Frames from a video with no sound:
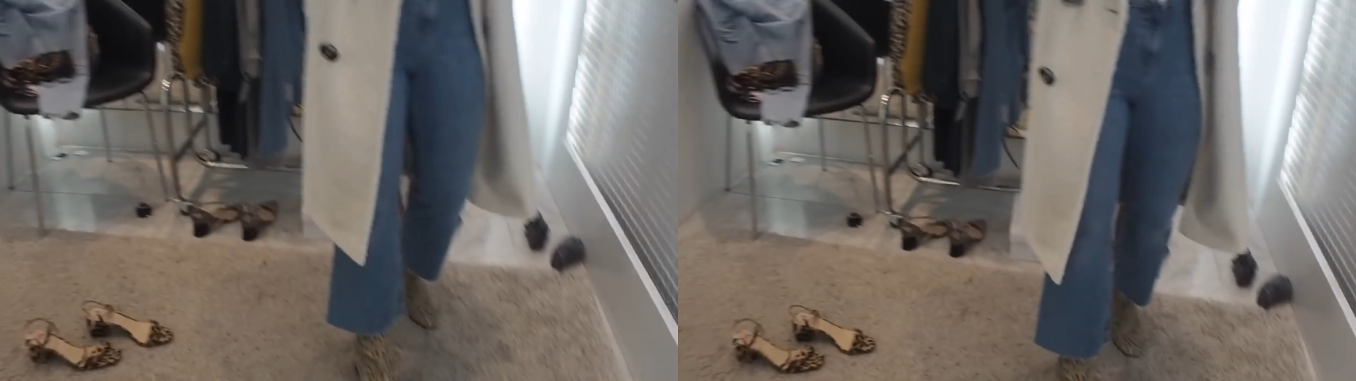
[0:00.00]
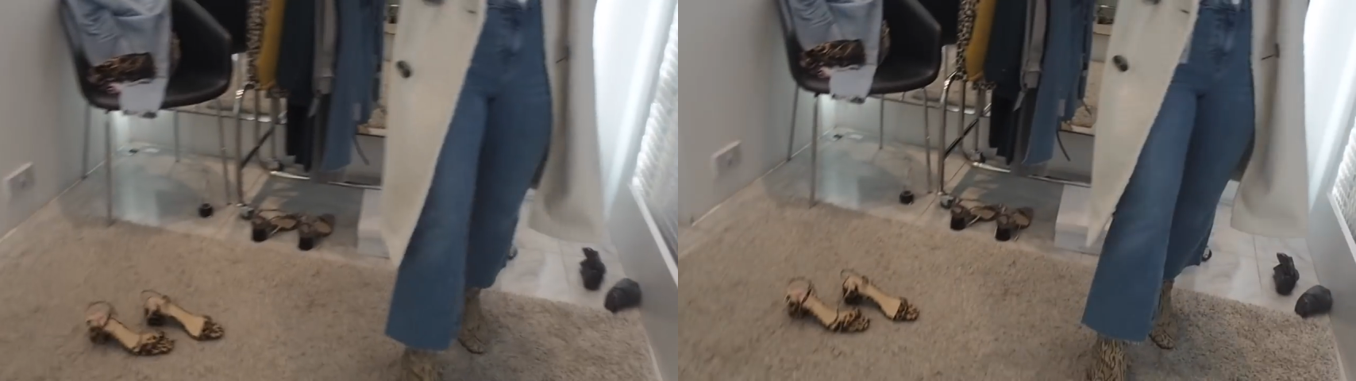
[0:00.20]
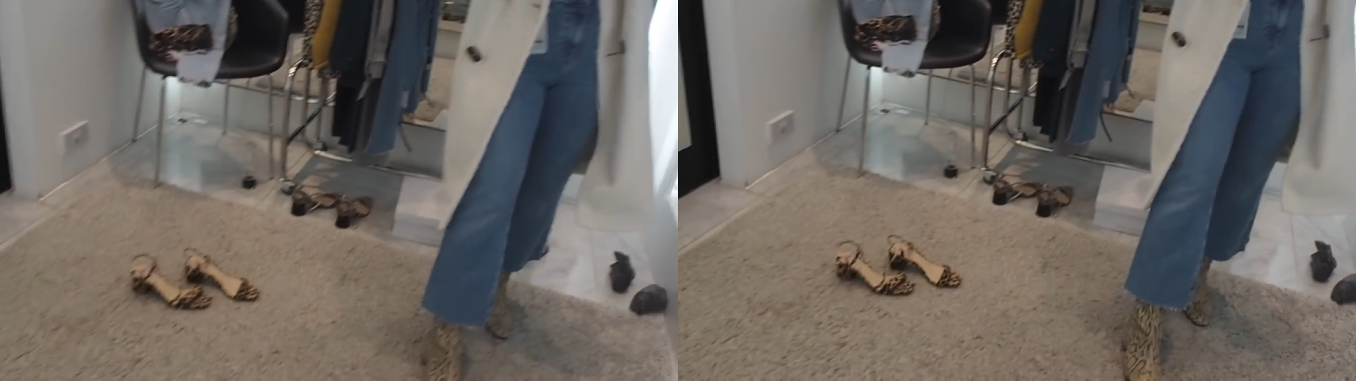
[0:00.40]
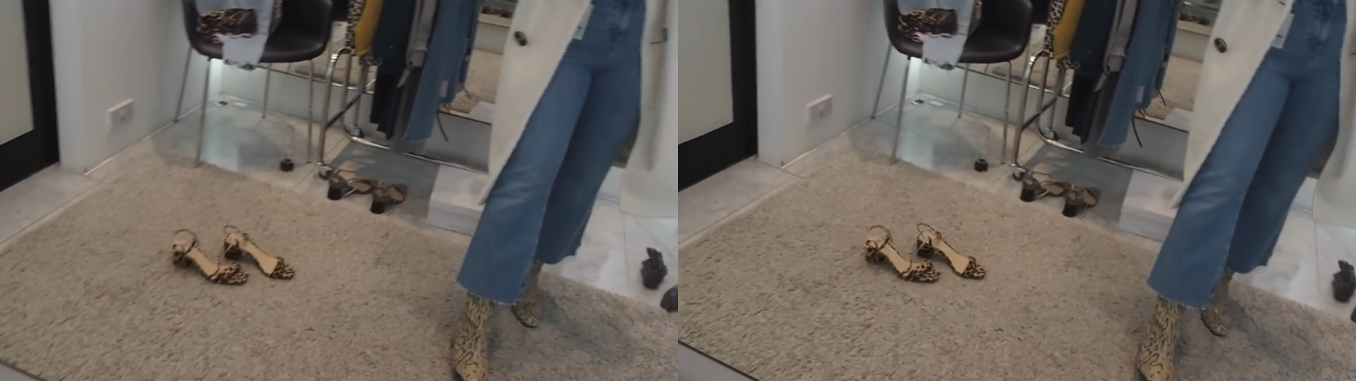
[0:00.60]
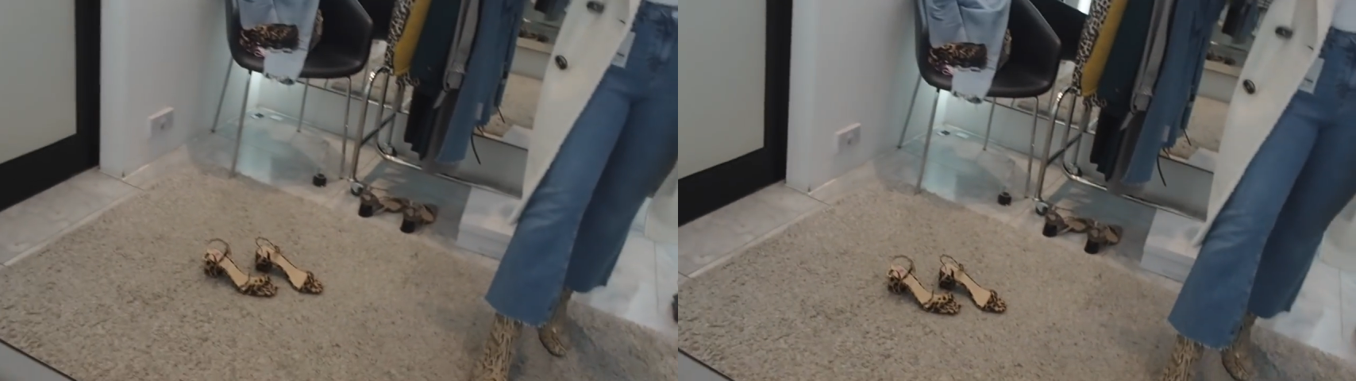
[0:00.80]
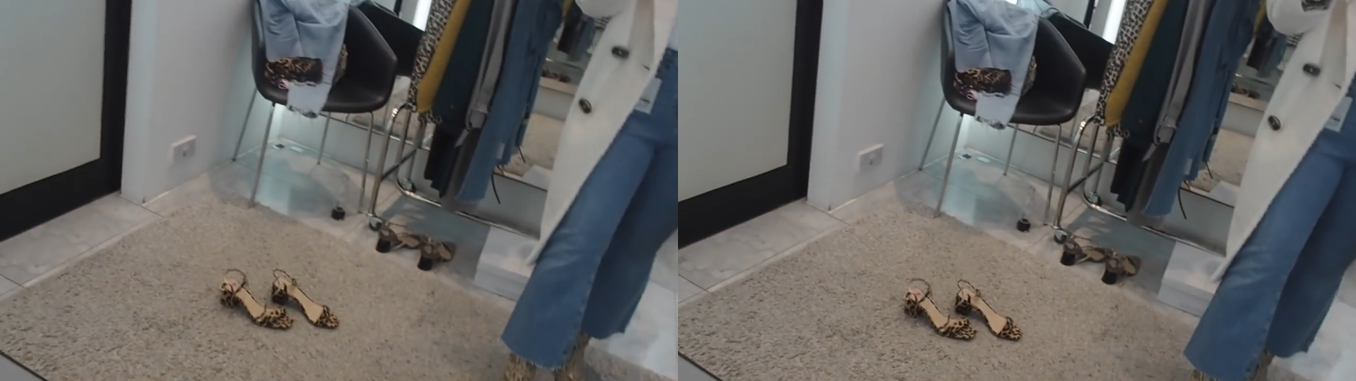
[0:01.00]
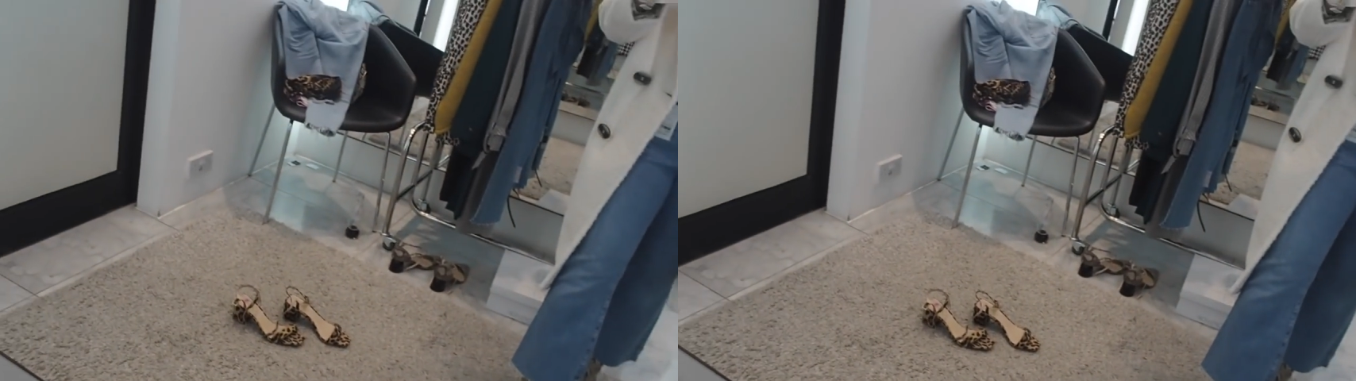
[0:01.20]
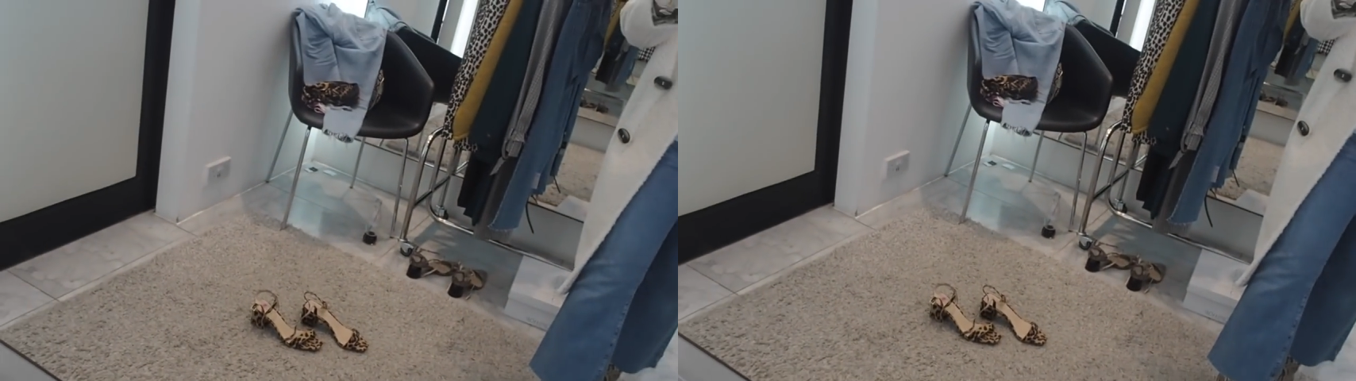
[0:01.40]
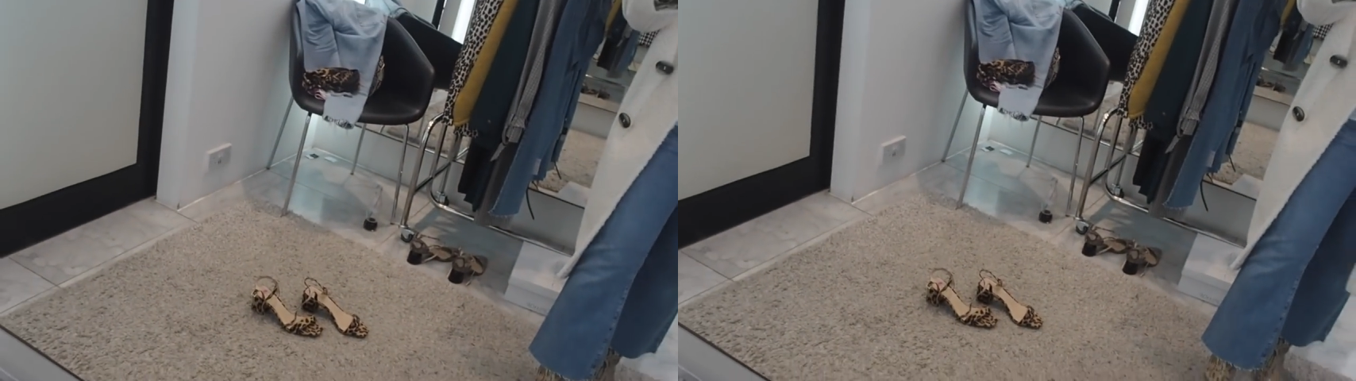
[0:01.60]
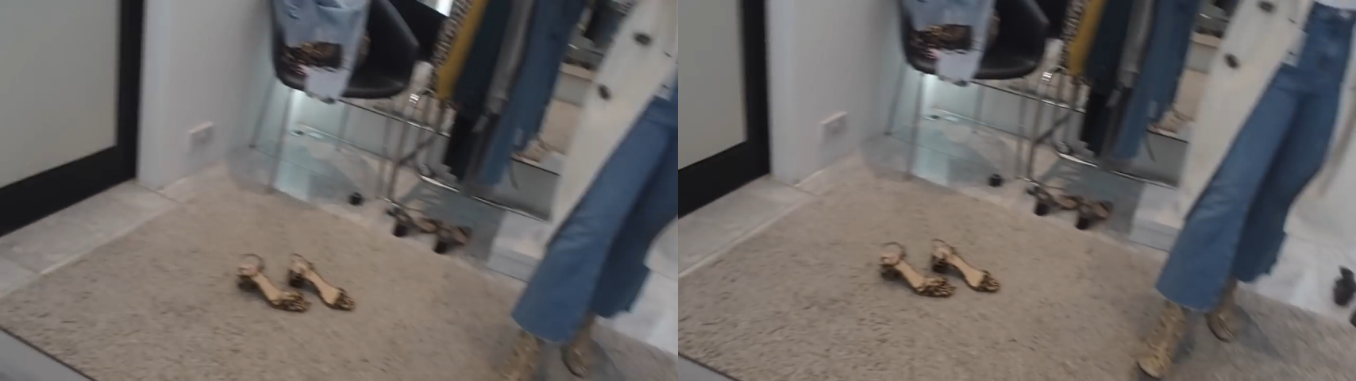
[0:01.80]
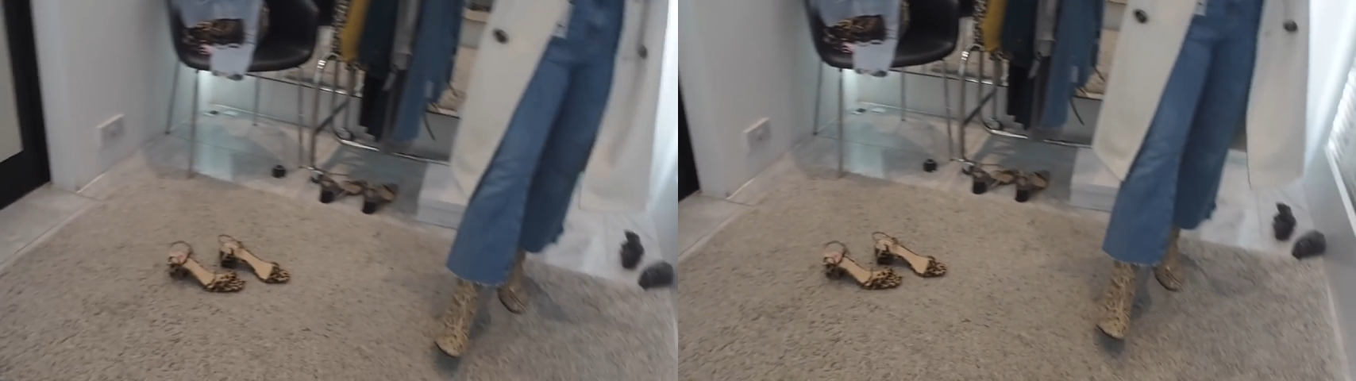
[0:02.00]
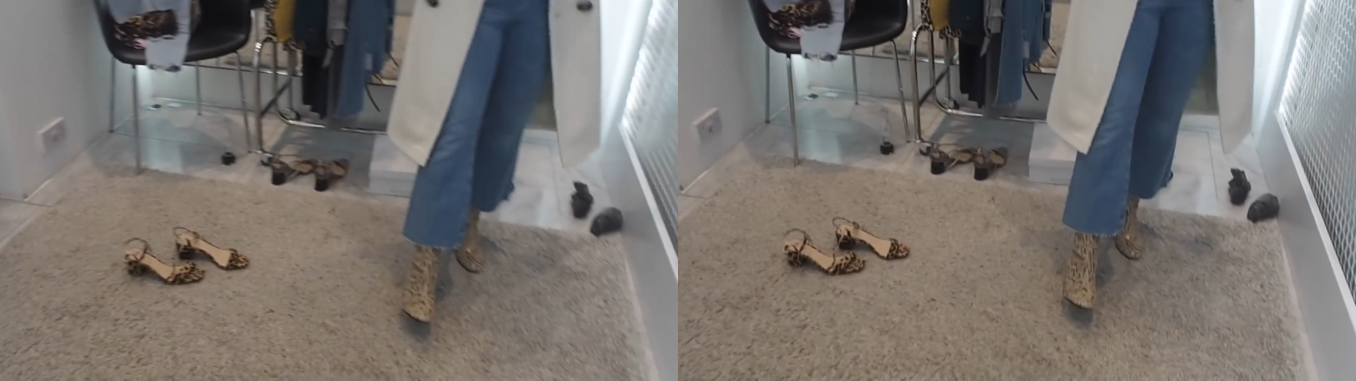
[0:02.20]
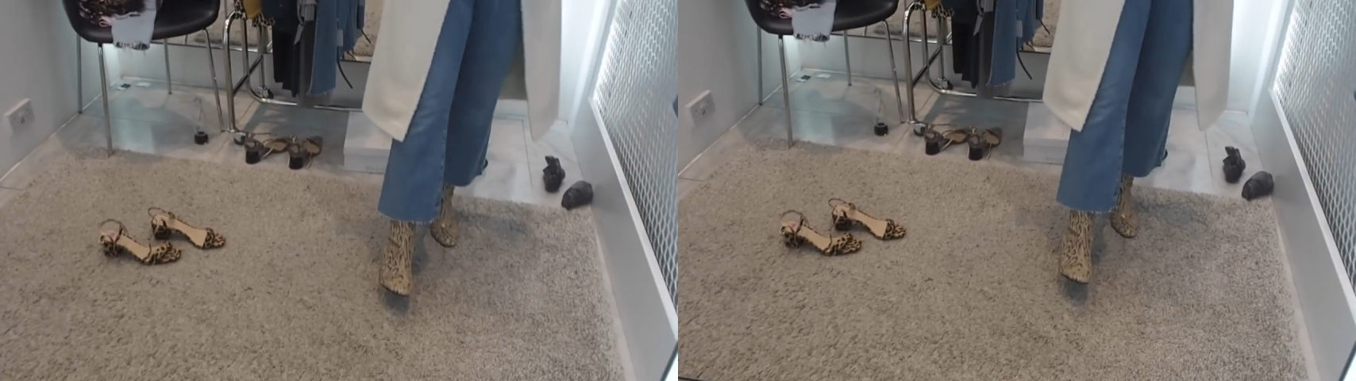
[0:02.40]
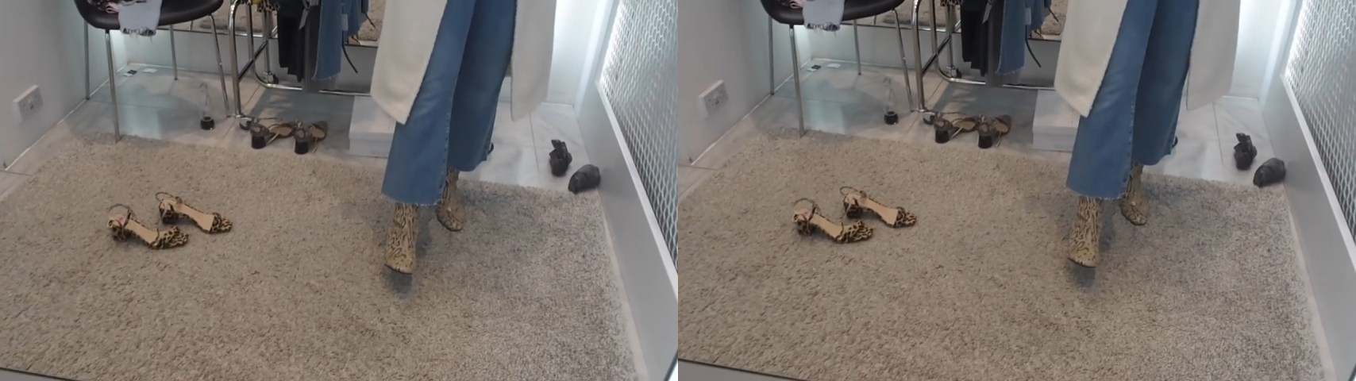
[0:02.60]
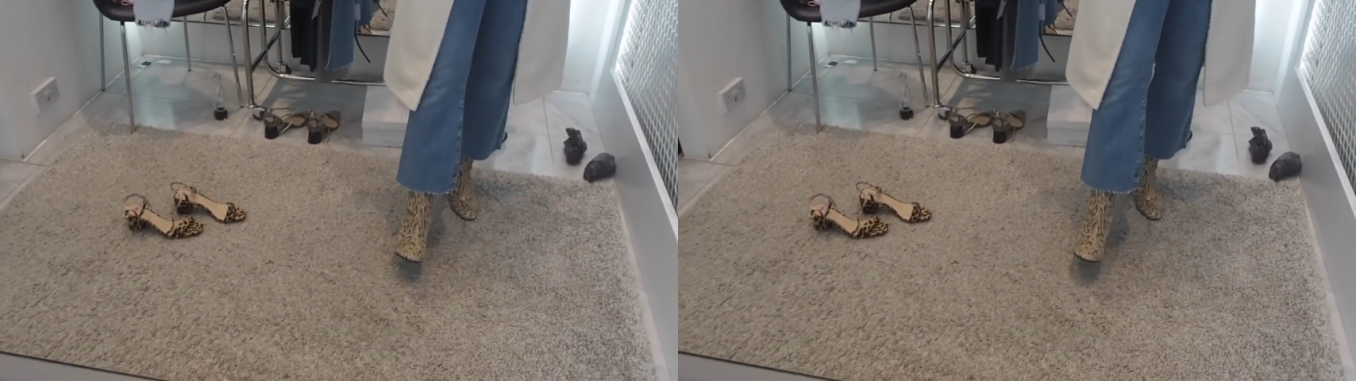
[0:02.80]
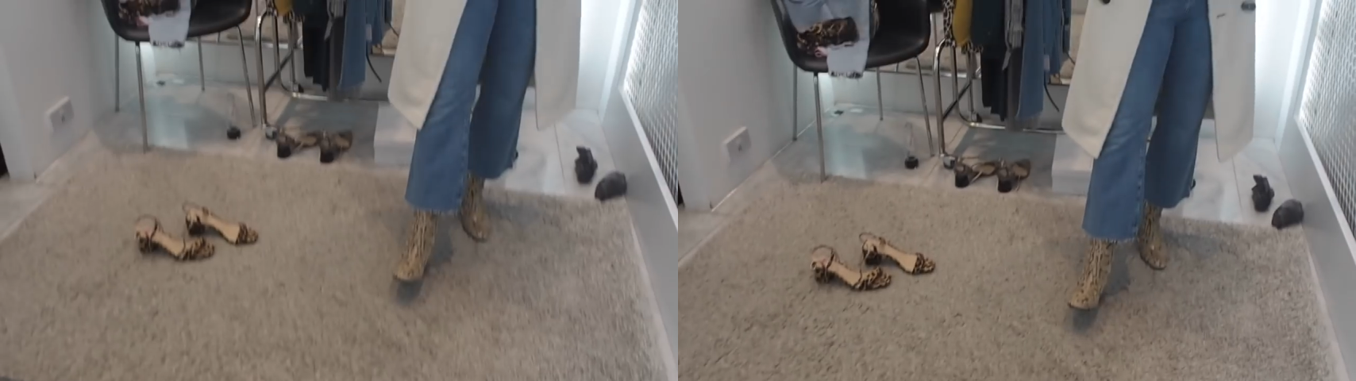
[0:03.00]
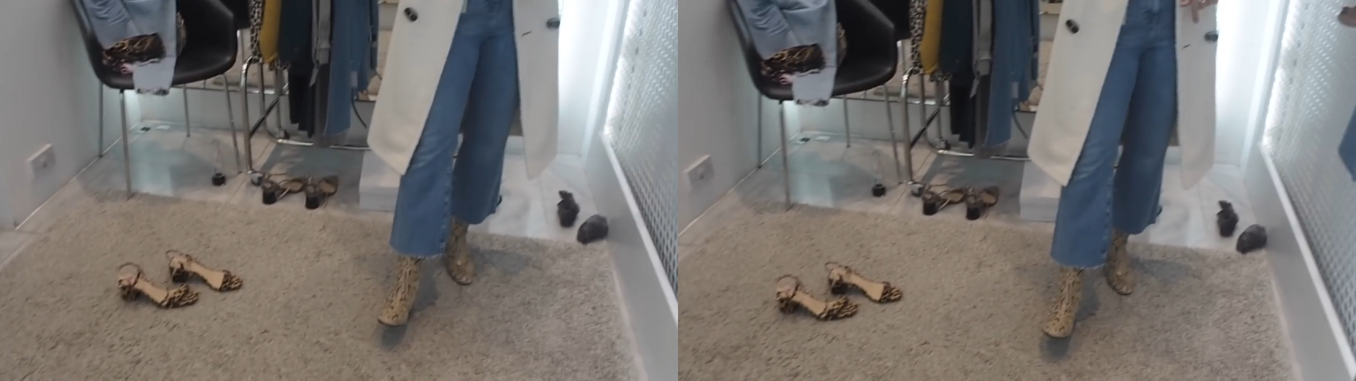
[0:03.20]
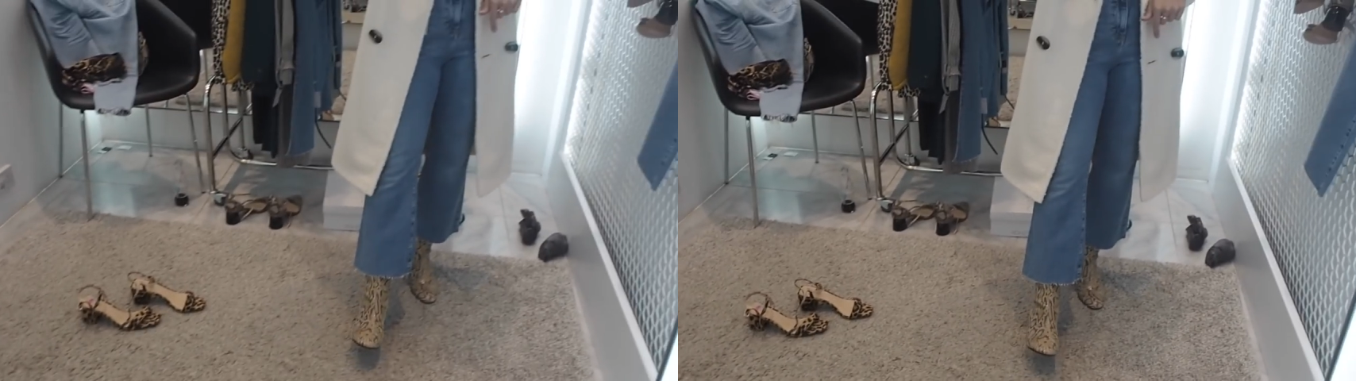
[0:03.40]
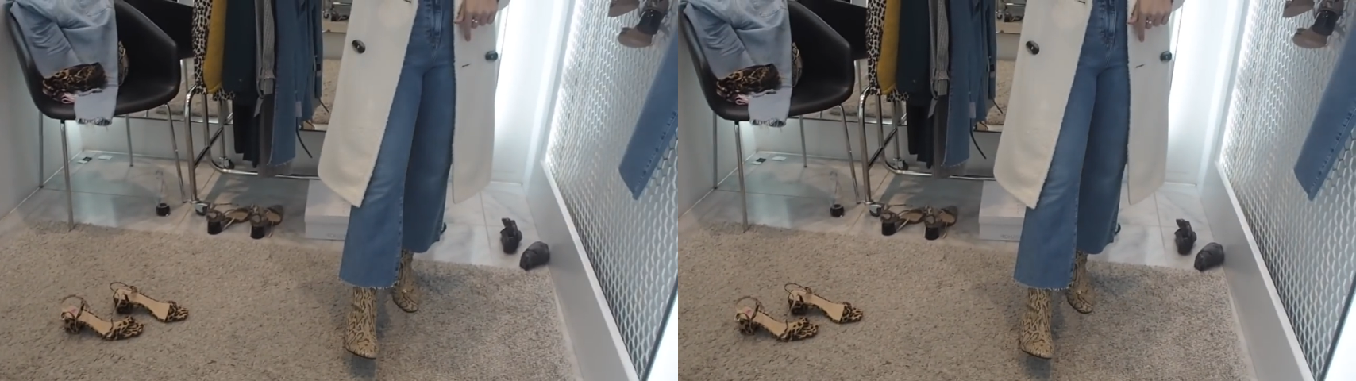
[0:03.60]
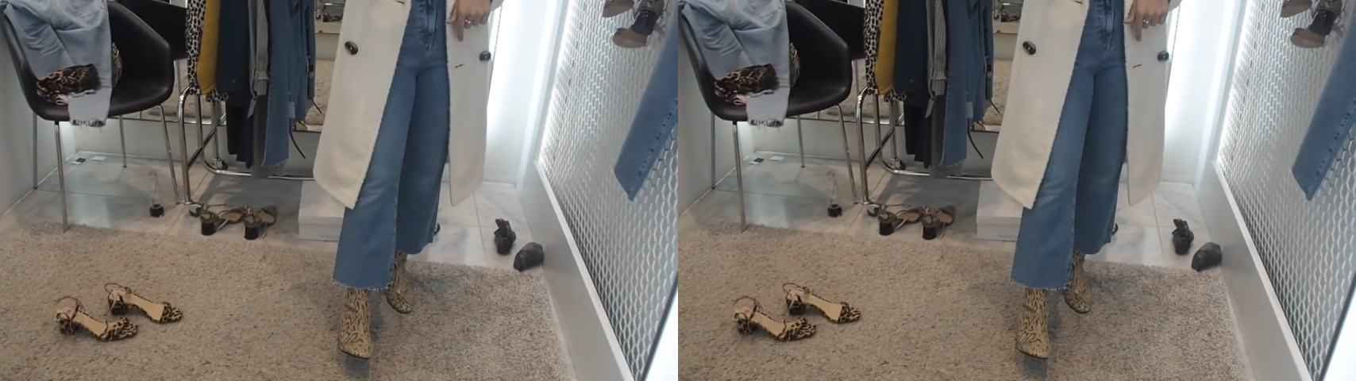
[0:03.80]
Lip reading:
[unreadable: no face in view]